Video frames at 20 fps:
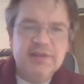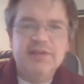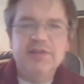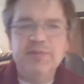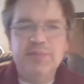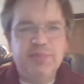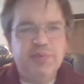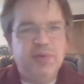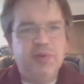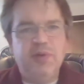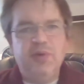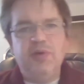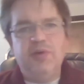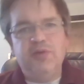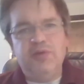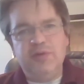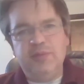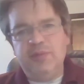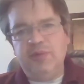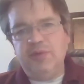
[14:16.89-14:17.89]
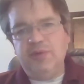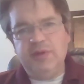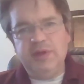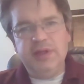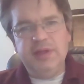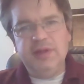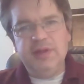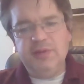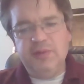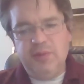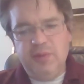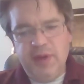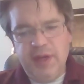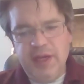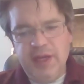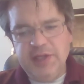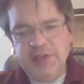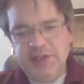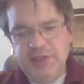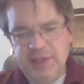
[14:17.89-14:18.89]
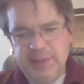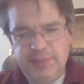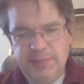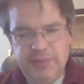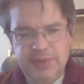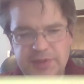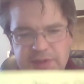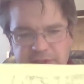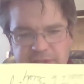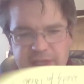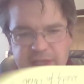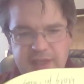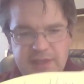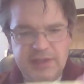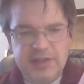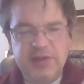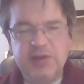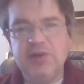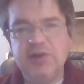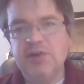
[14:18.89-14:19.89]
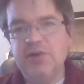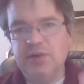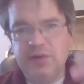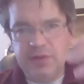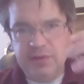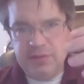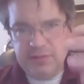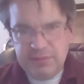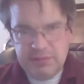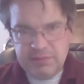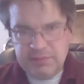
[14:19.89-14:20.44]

deplorable in the way she presents her